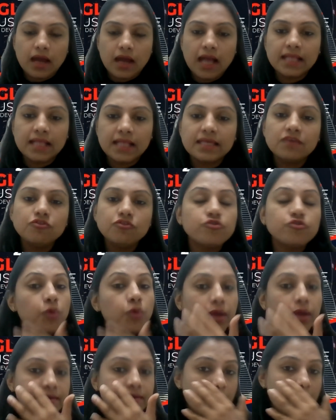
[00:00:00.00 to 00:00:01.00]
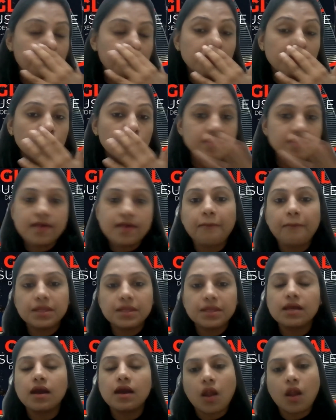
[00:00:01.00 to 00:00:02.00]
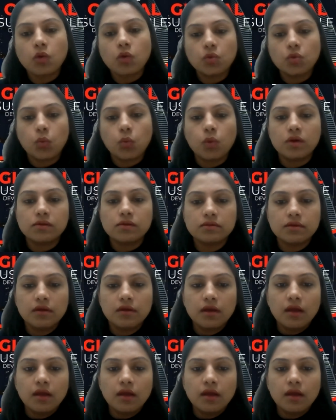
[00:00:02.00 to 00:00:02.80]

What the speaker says: I'll give you a few examples what's happening around the world.